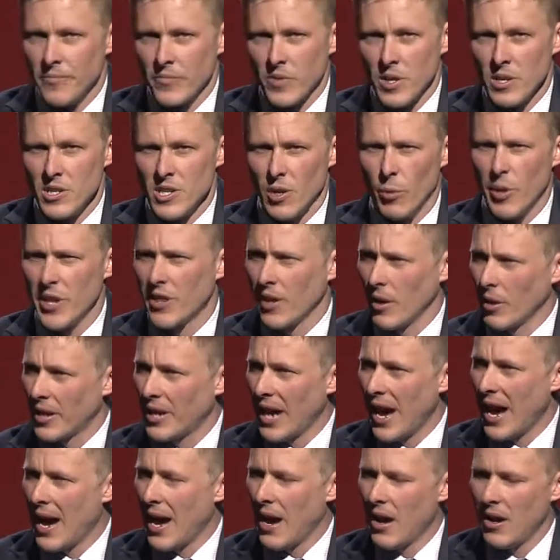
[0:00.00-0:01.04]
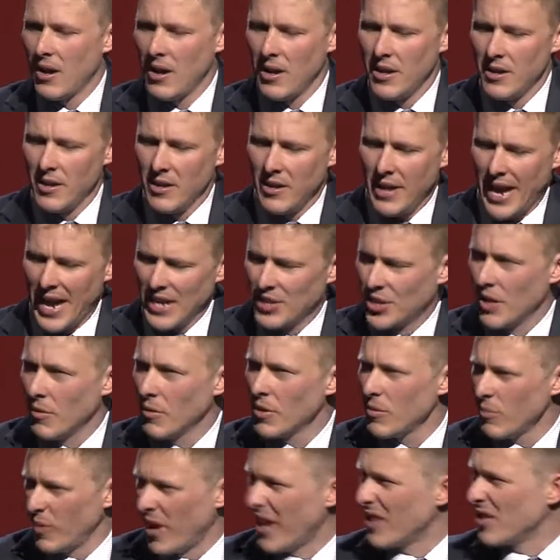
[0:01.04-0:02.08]
So we think, we actually
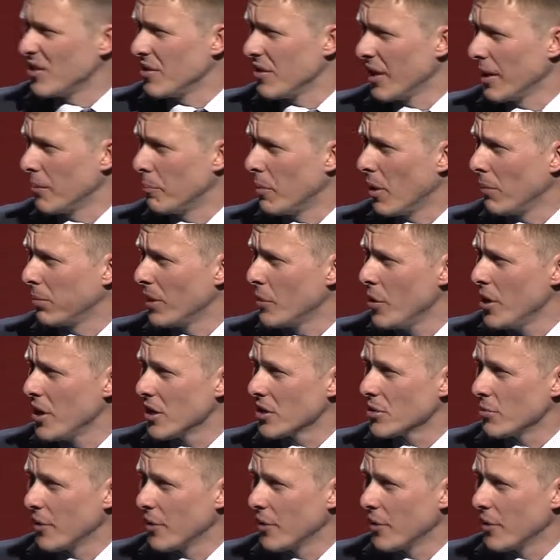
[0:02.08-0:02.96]
think it probably works.